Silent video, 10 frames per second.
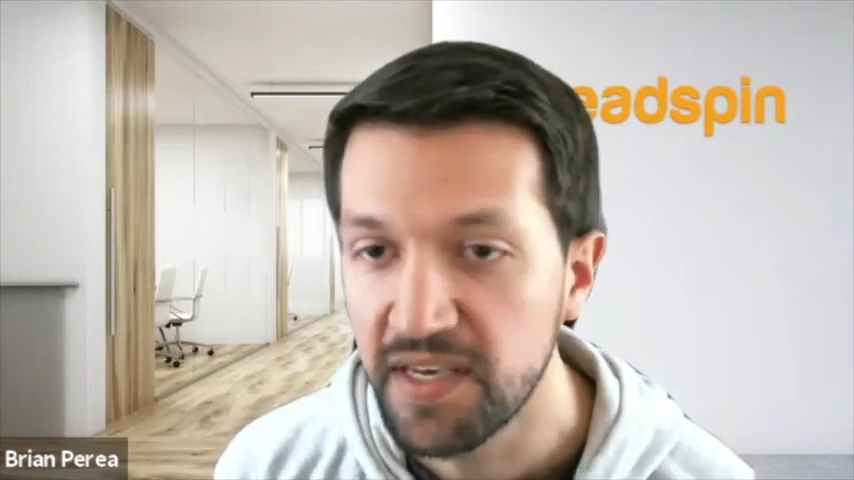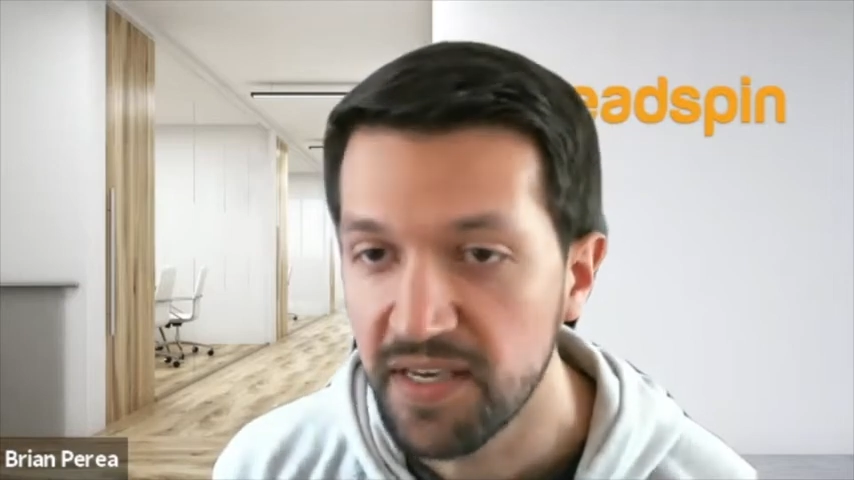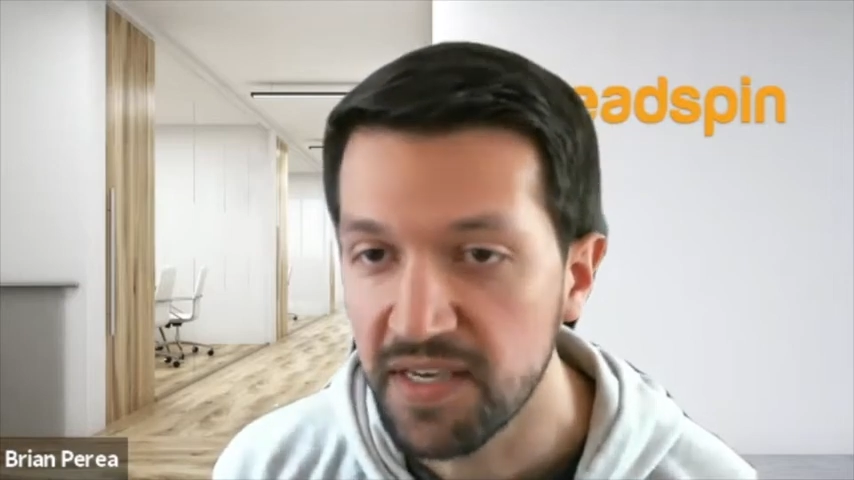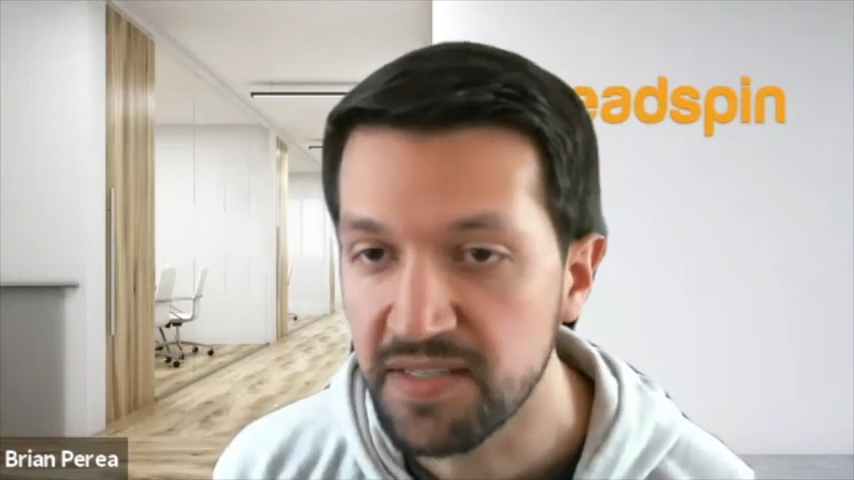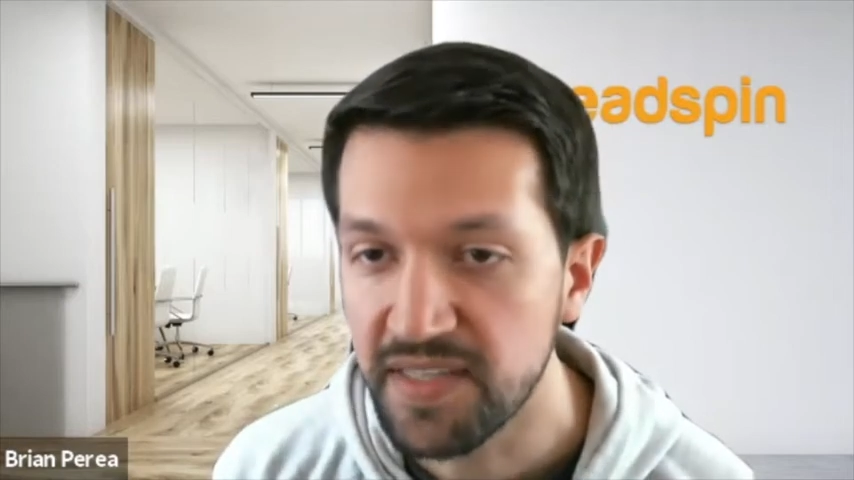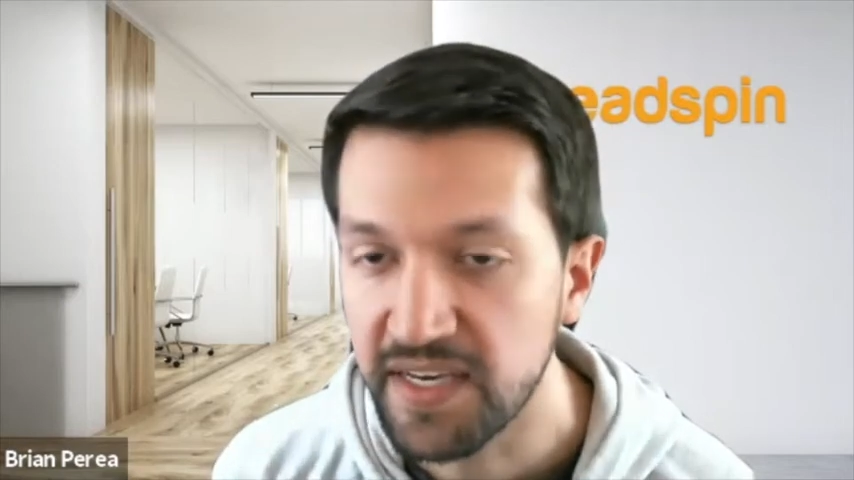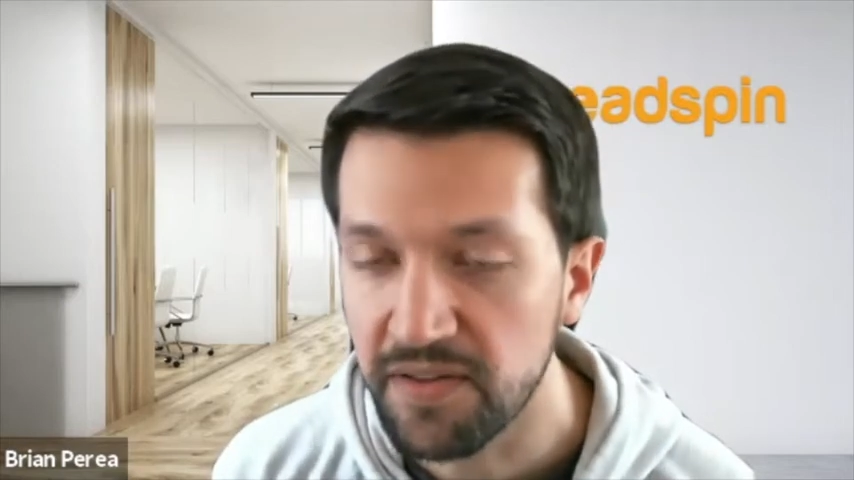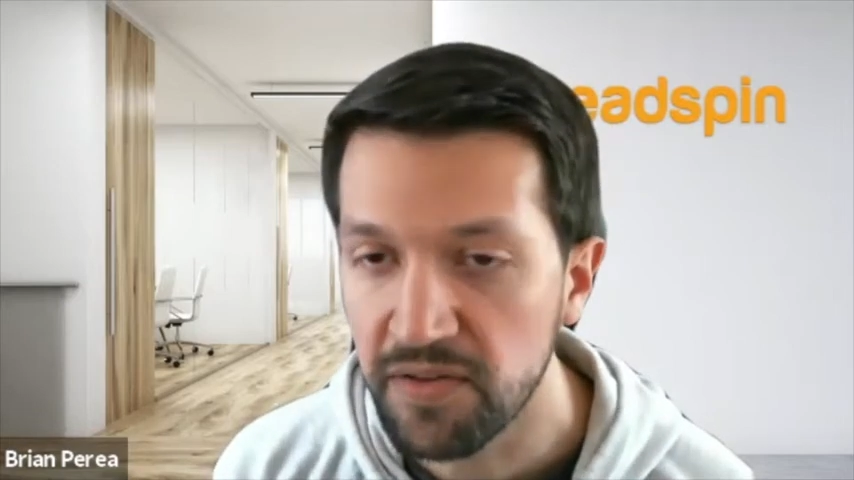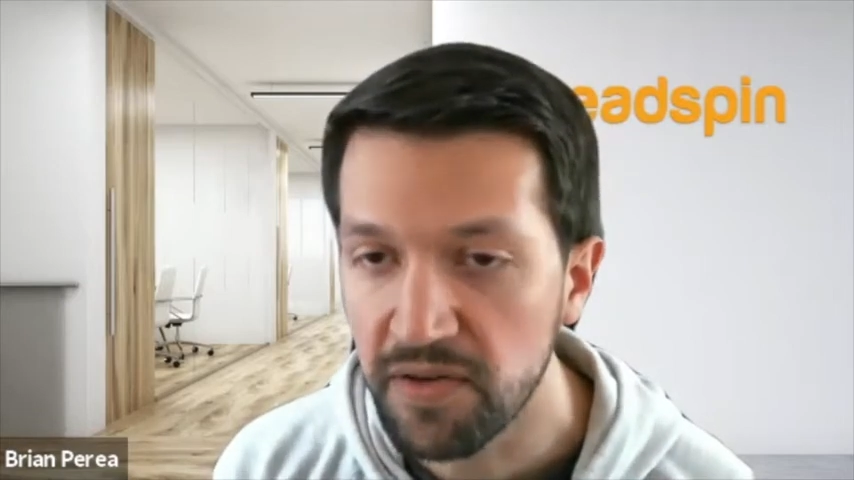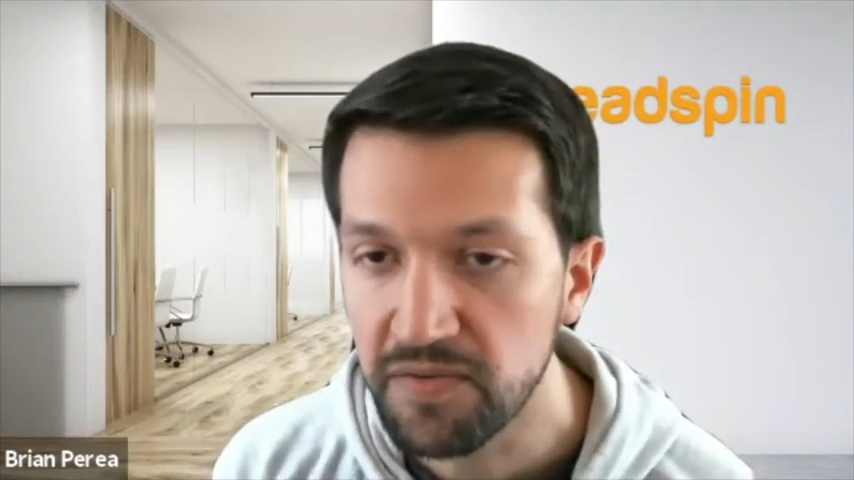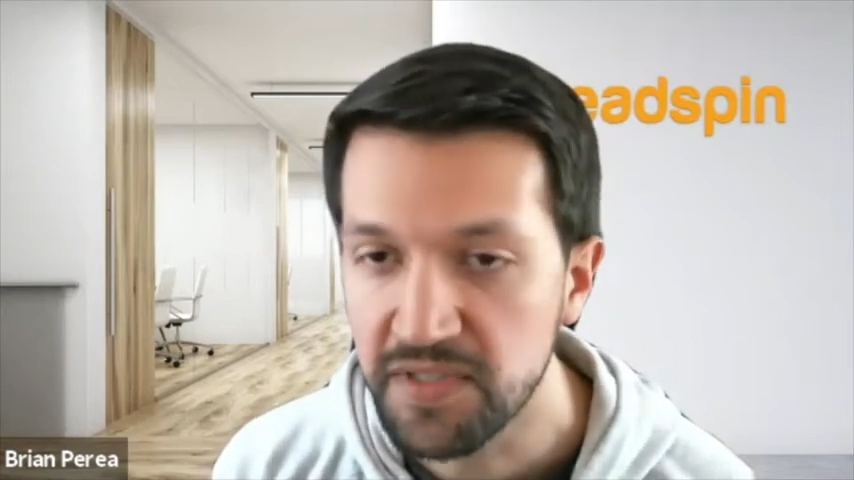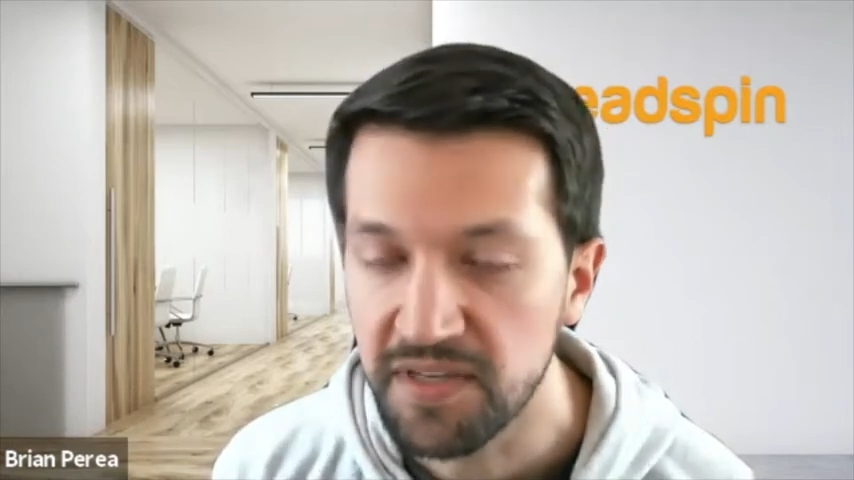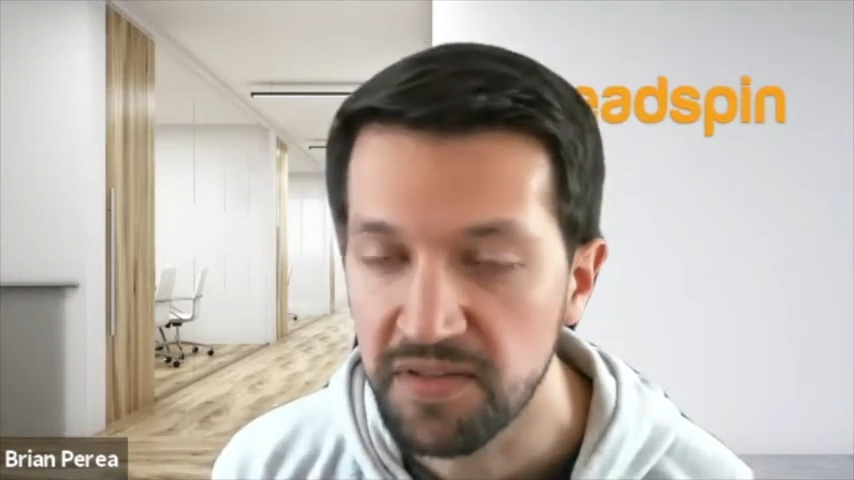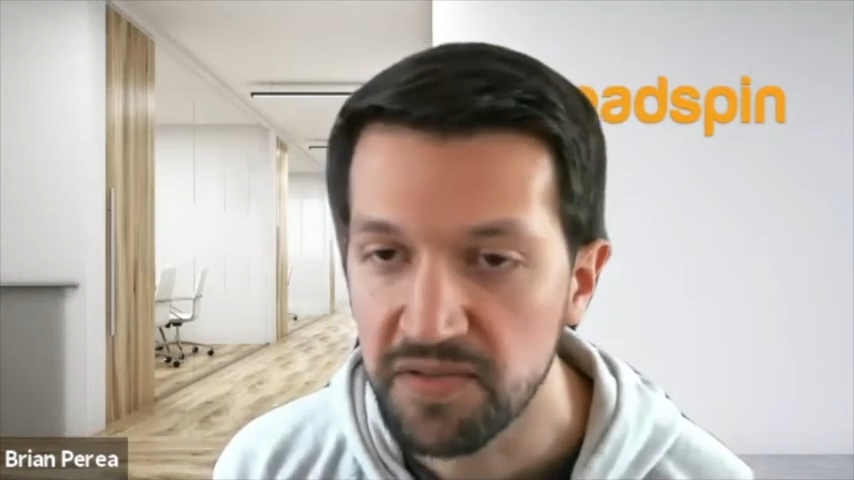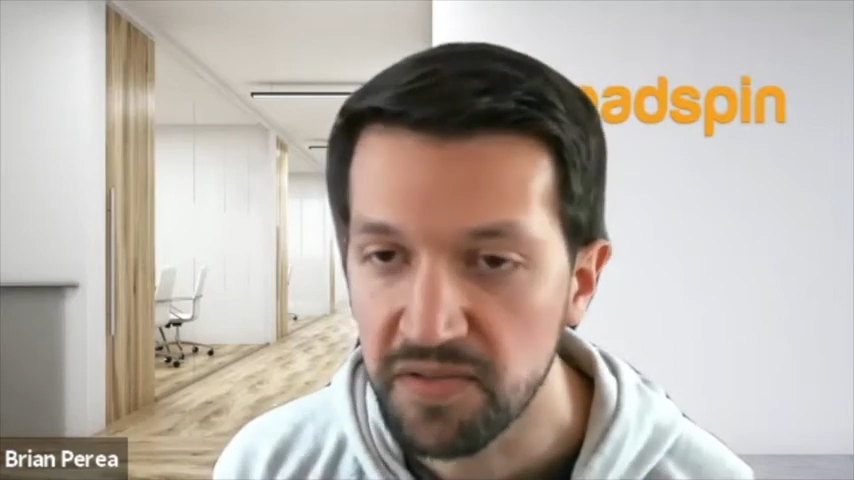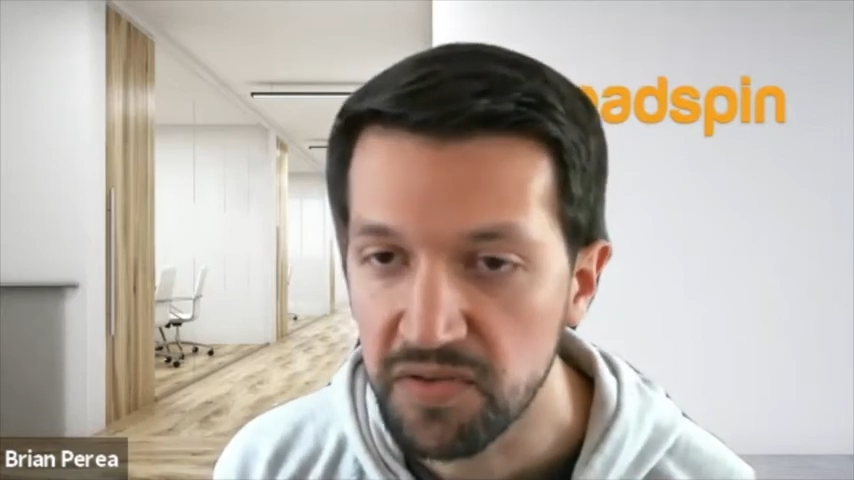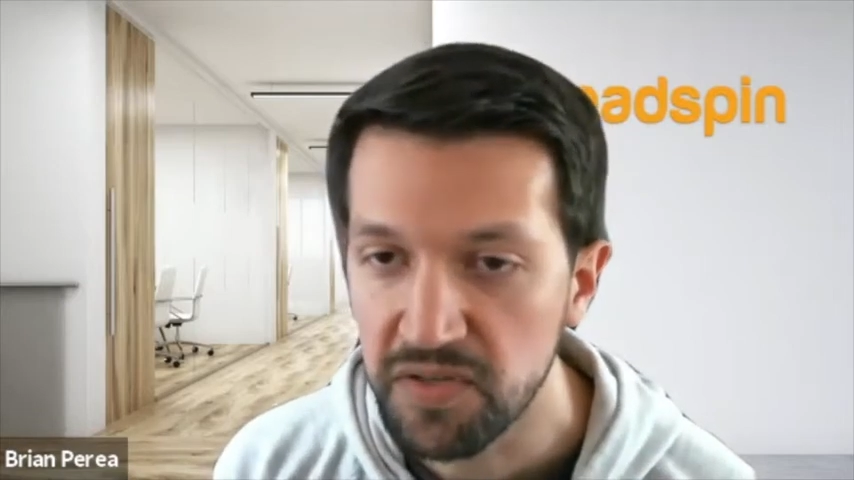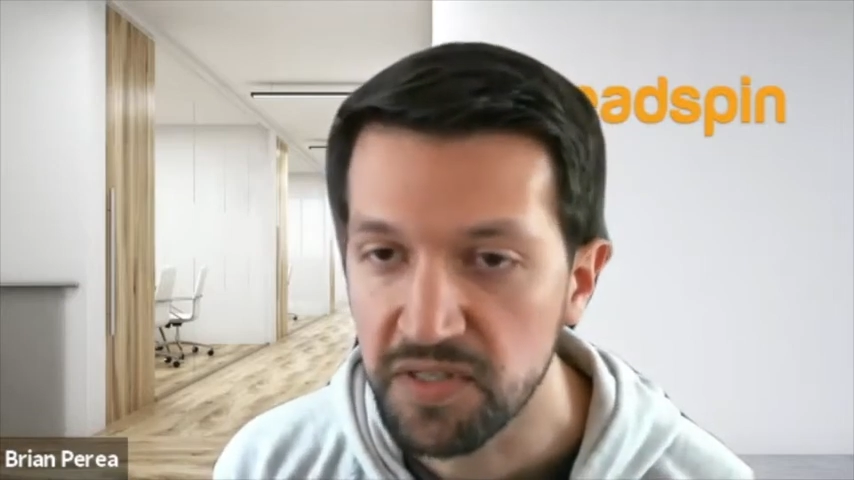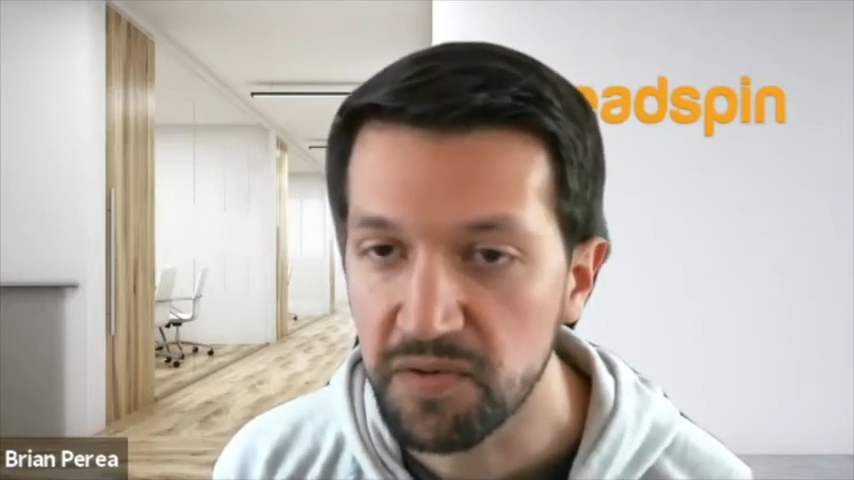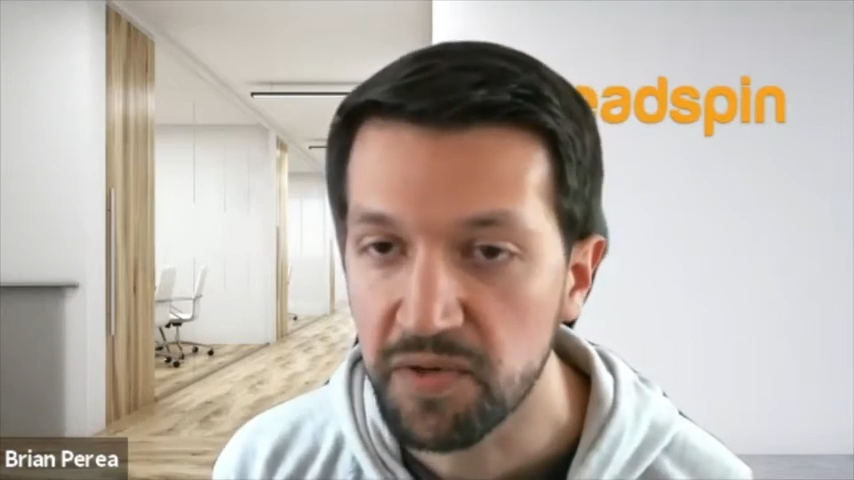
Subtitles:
is that those other solutions